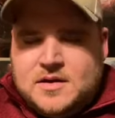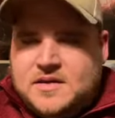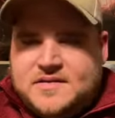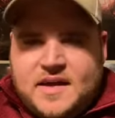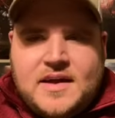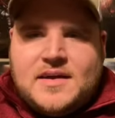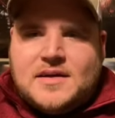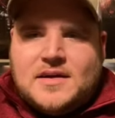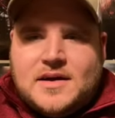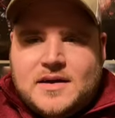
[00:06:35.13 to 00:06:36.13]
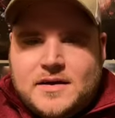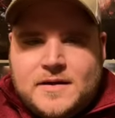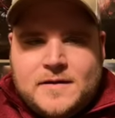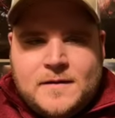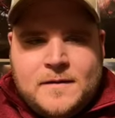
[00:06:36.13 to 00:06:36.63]
singing,
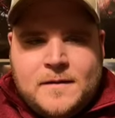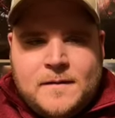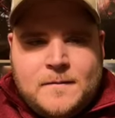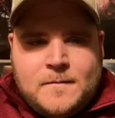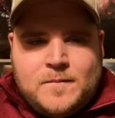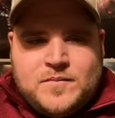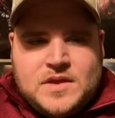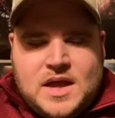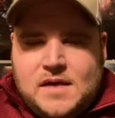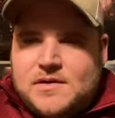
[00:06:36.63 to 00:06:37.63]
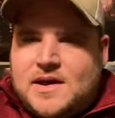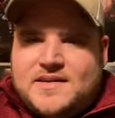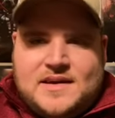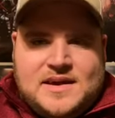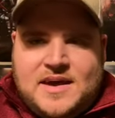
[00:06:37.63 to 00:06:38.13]
even as
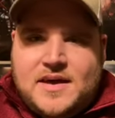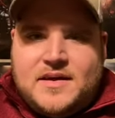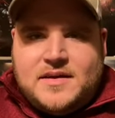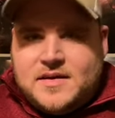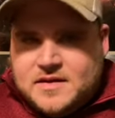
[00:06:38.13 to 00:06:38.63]
a kid,